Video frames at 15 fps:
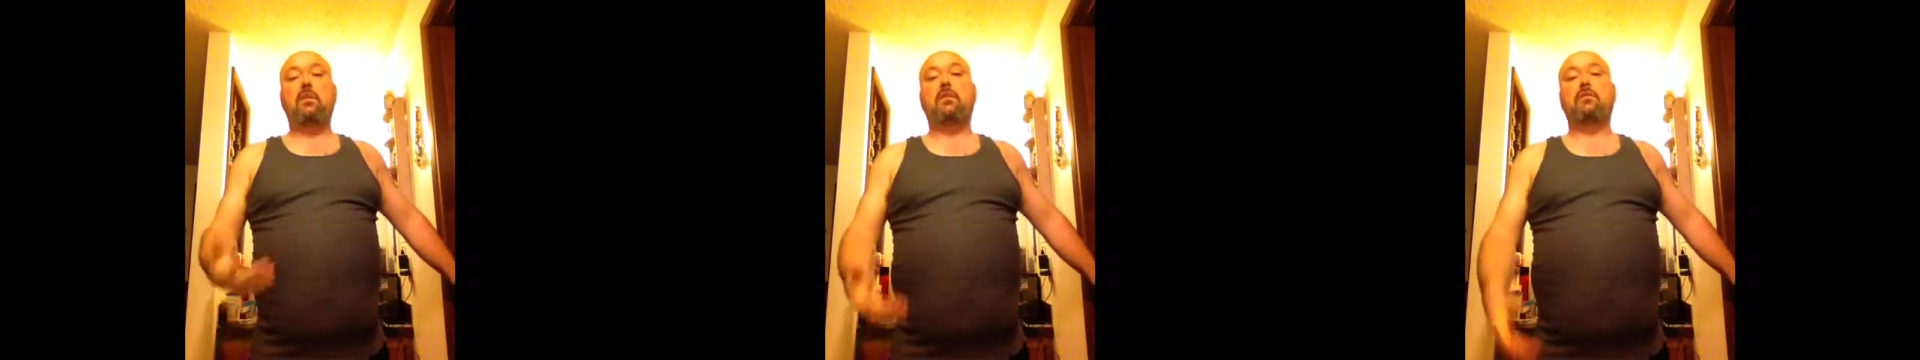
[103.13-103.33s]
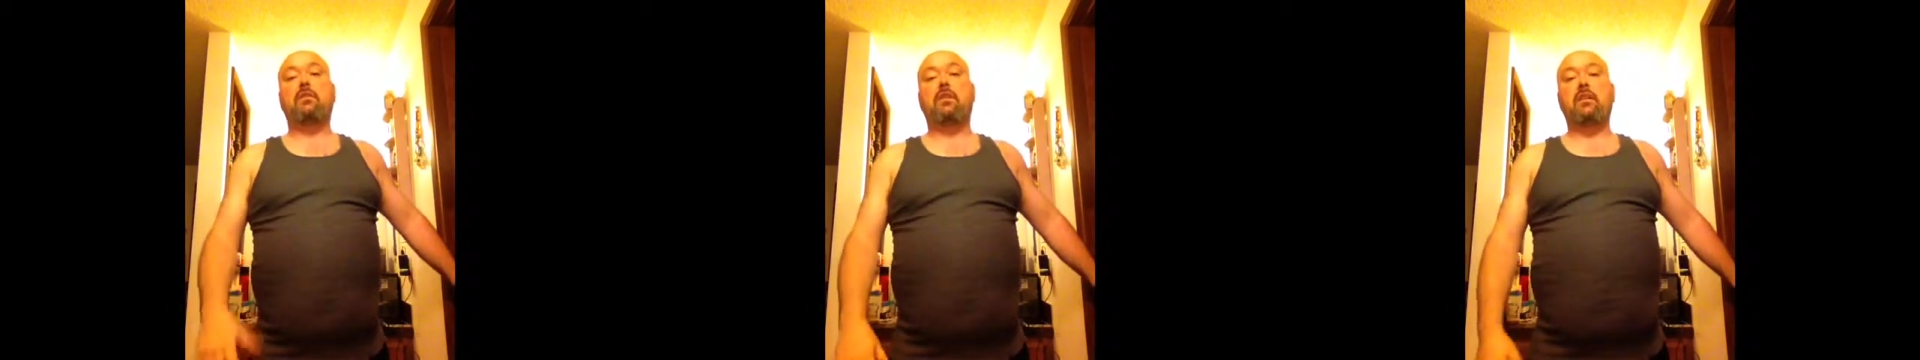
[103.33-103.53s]

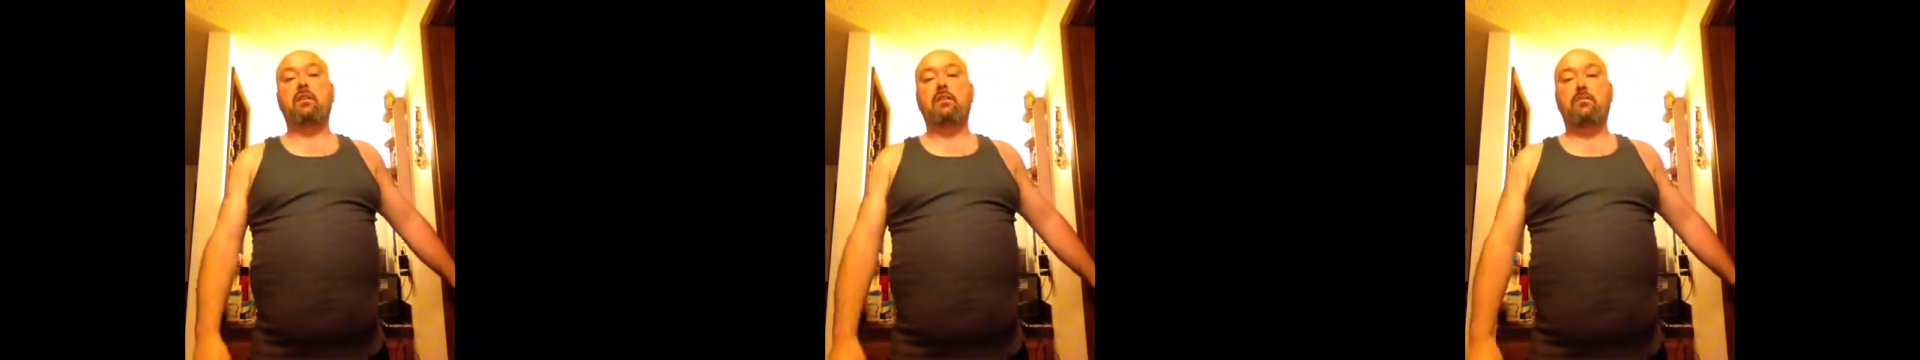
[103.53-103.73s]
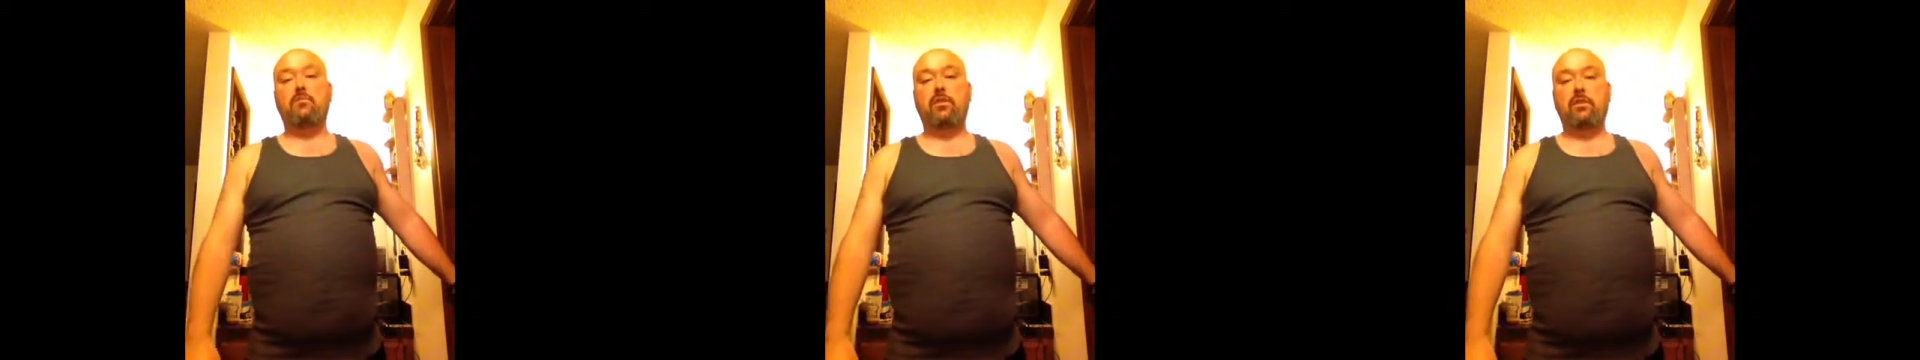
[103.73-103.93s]
So I did
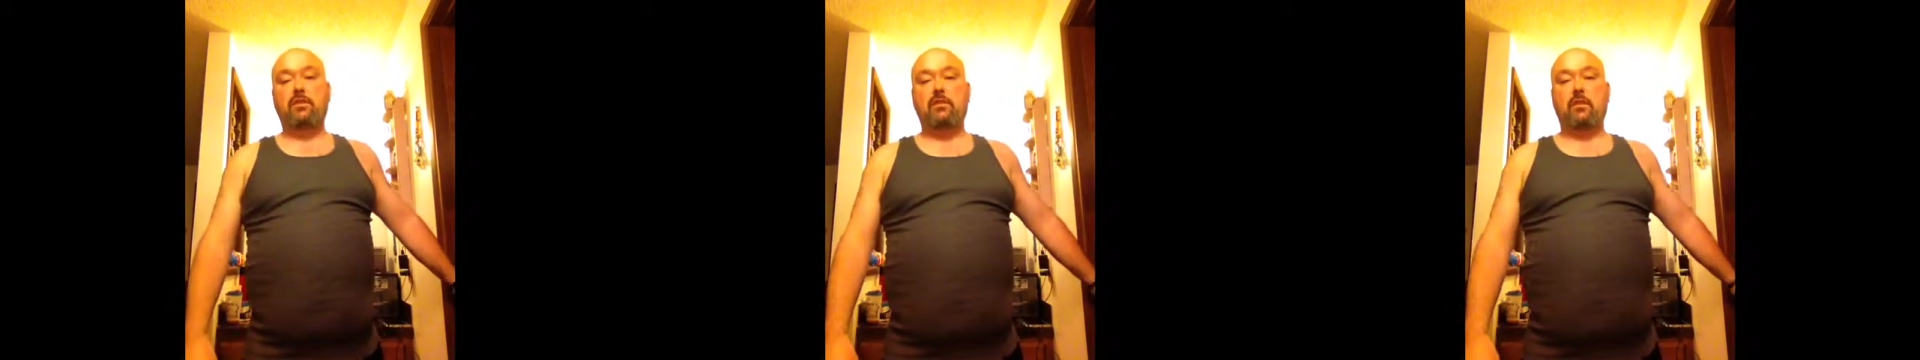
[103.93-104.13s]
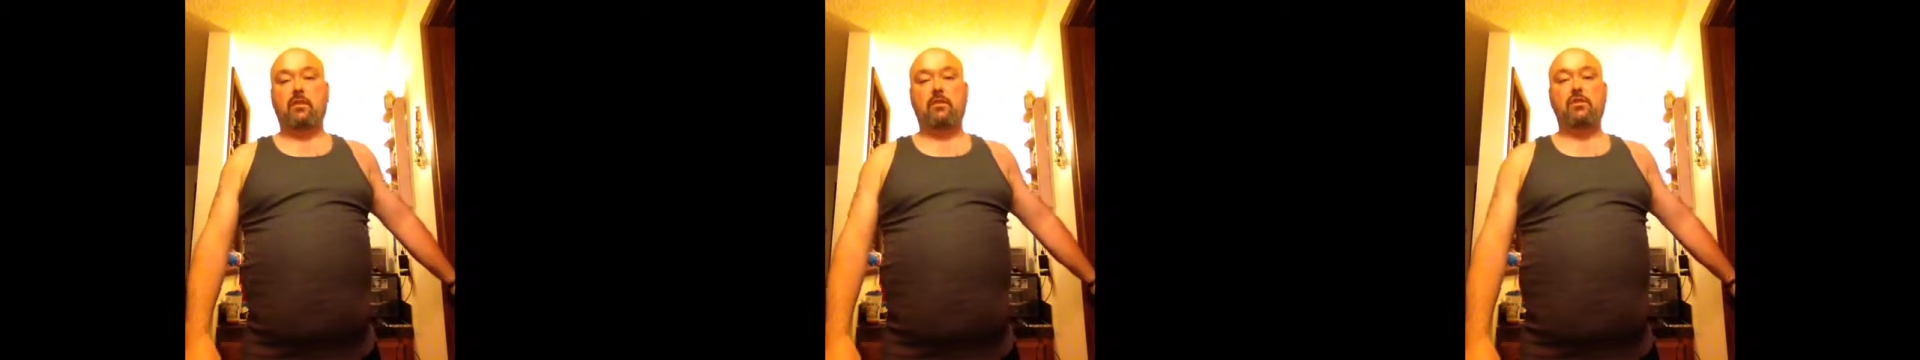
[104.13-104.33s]
some
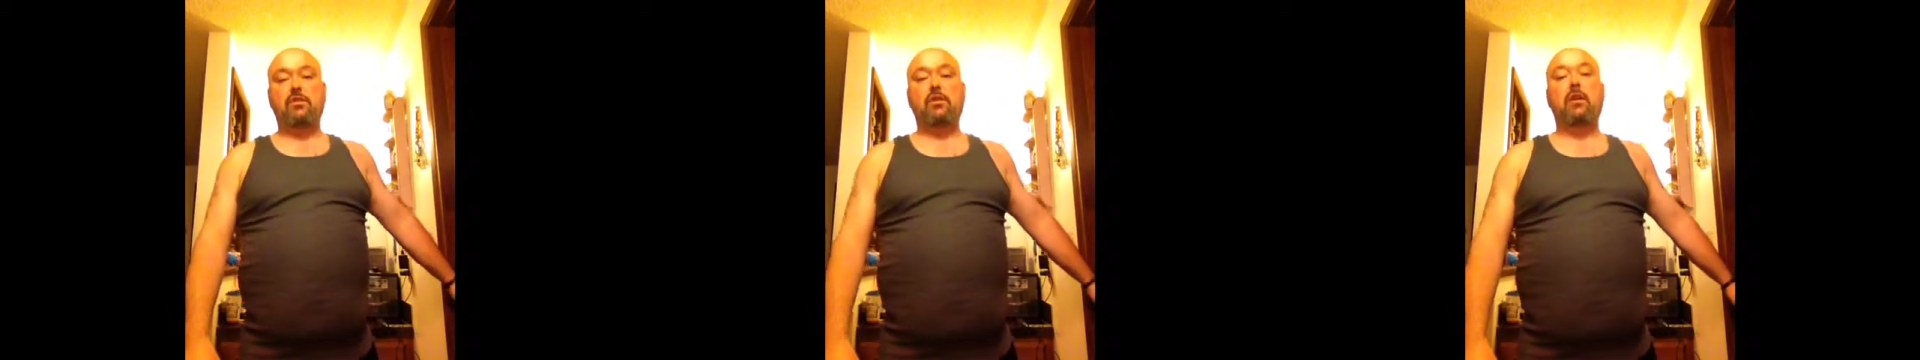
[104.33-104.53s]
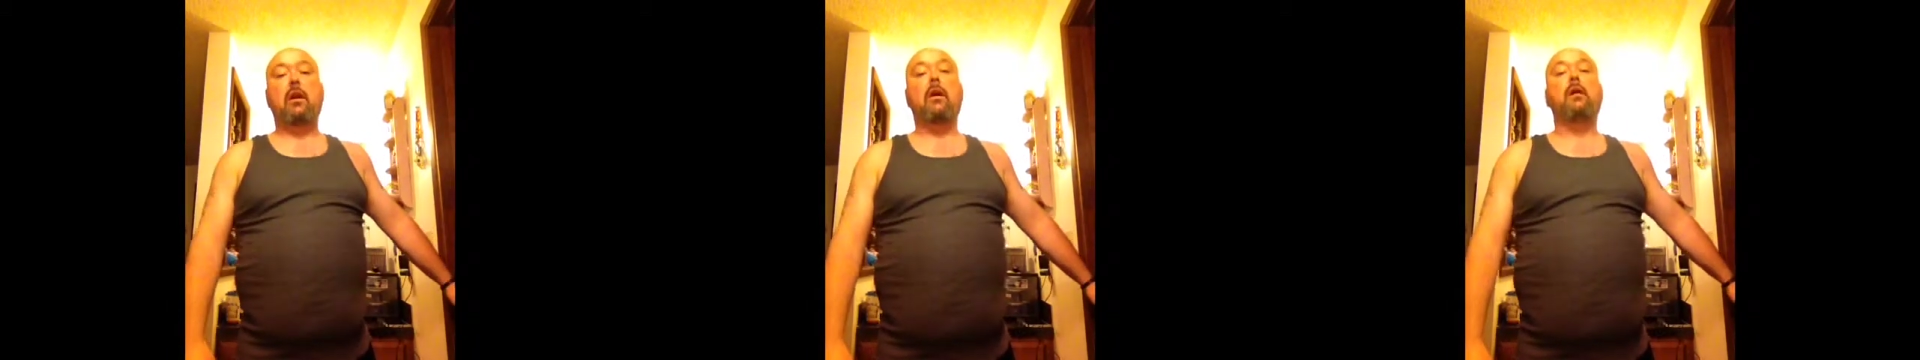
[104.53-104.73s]
research.
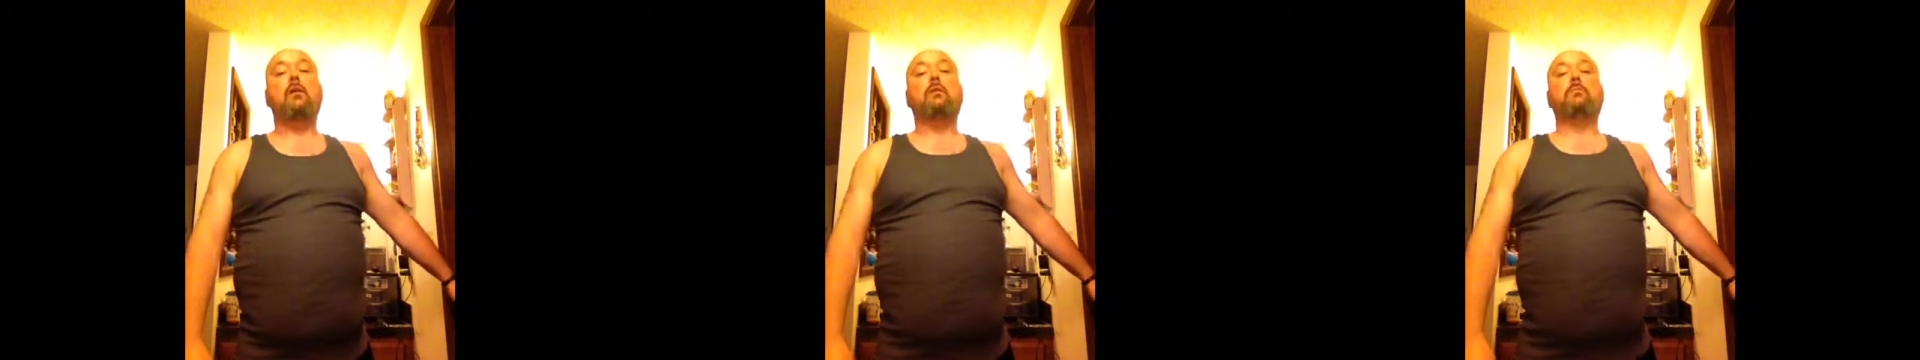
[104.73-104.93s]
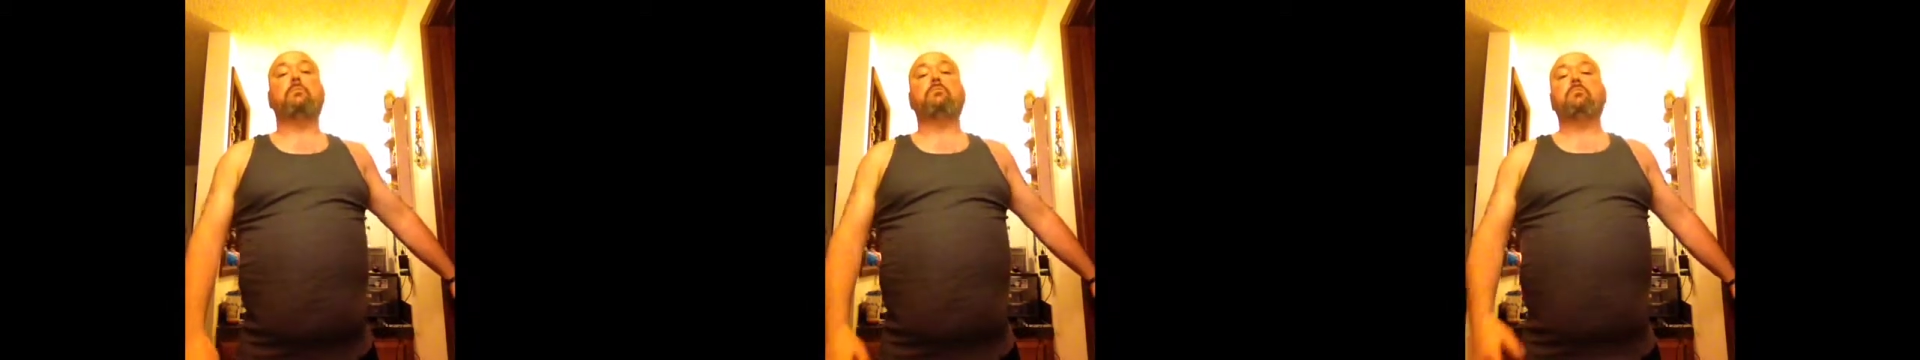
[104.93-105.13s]

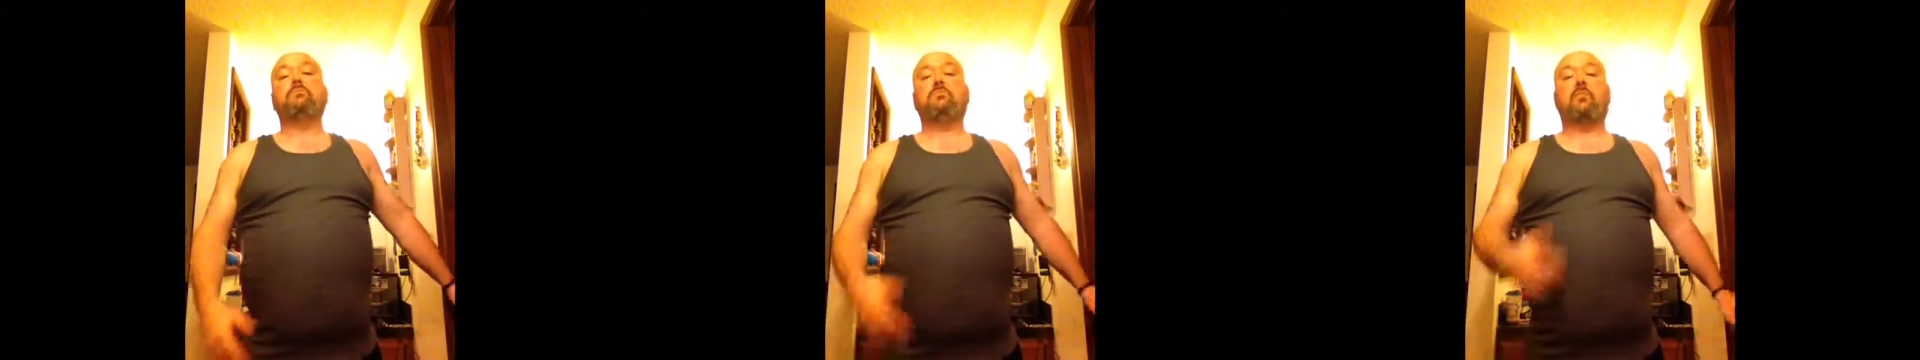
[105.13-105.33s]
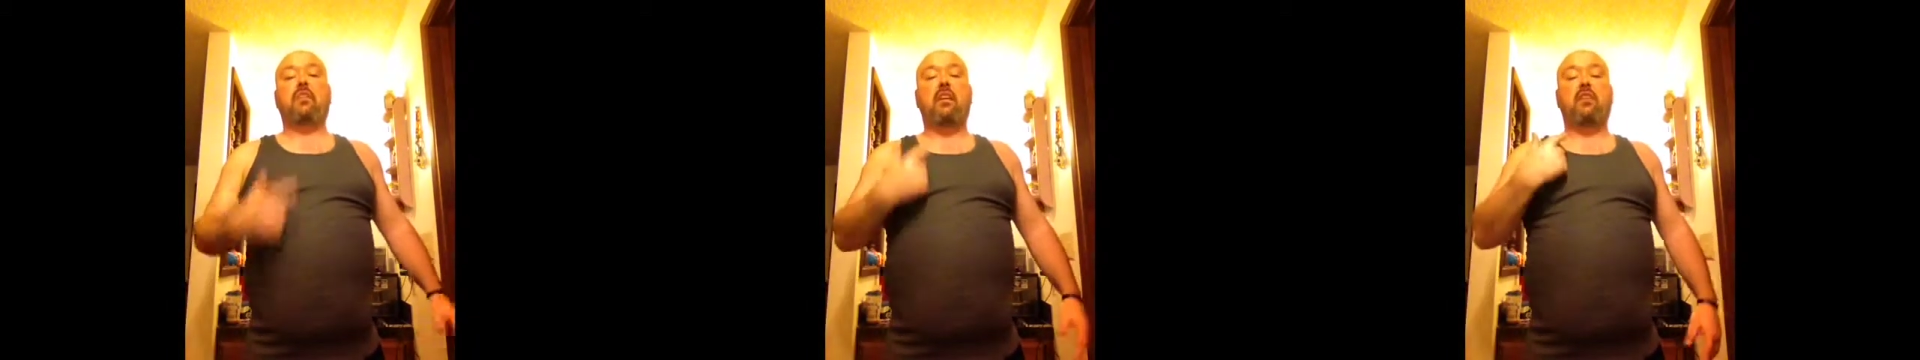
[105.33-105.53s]

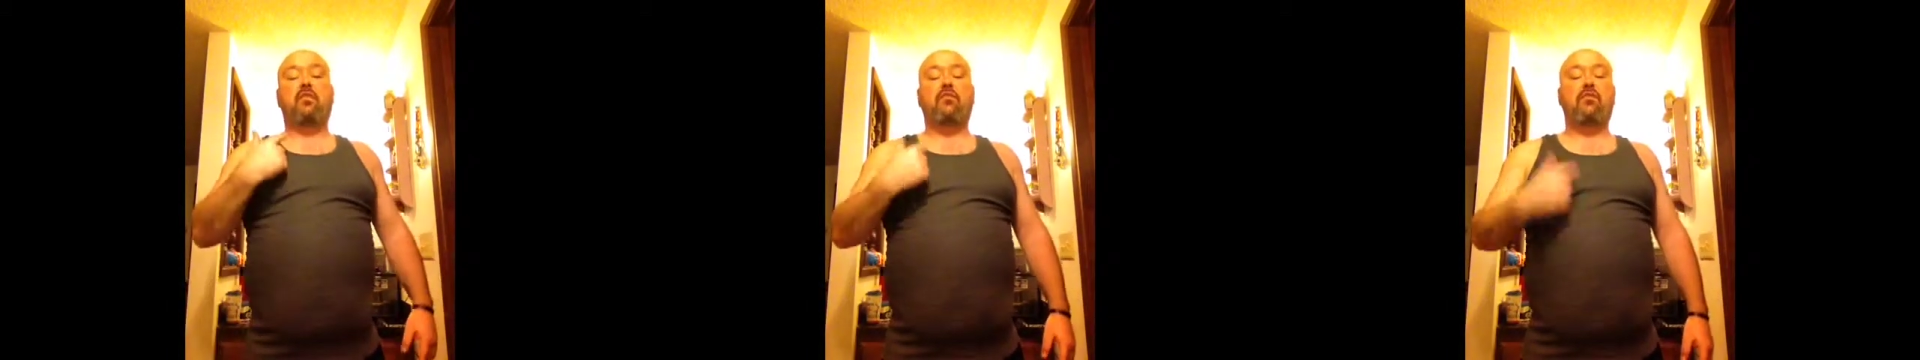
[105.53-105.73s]
You have to